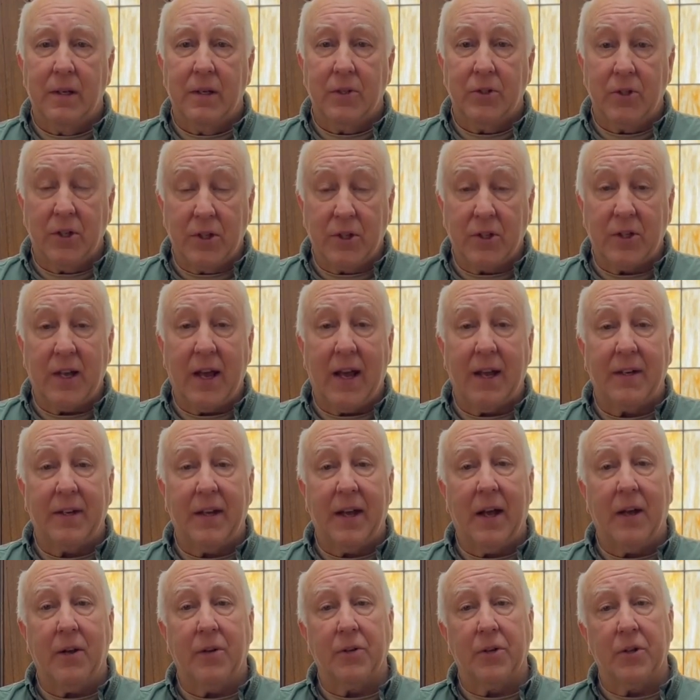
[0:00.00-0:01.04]
She sat
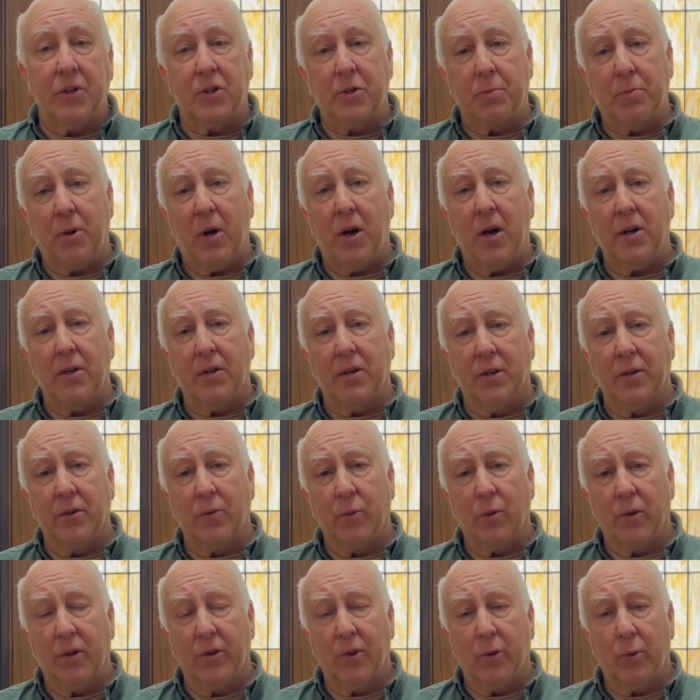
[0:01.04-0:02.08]
down despondent
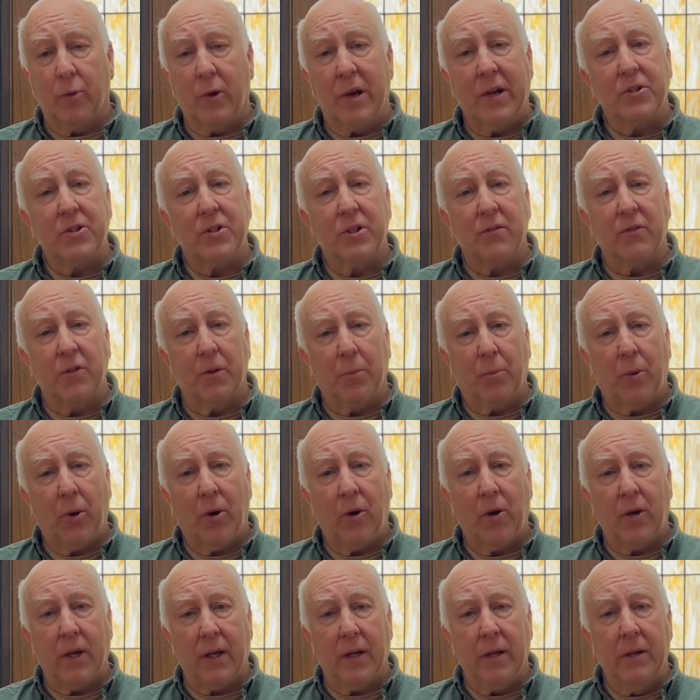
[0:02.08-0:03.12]
with the rest of the
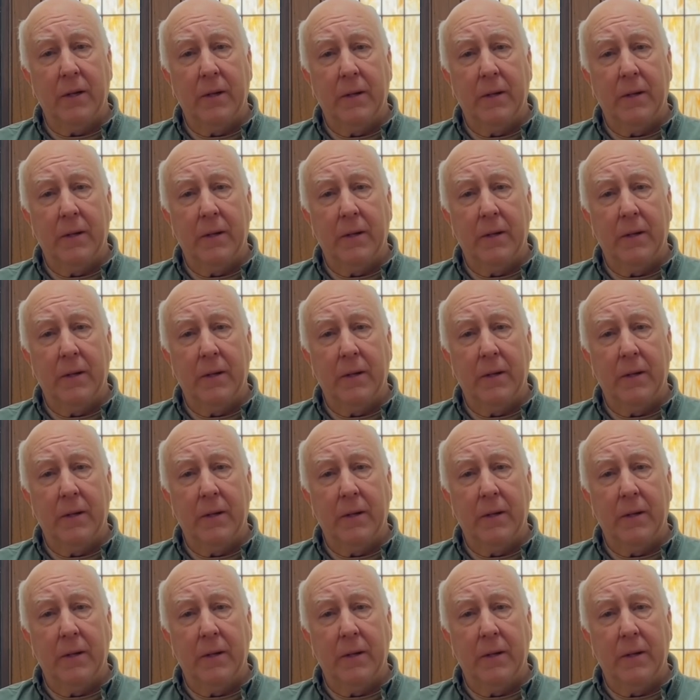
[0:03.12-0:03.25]
party,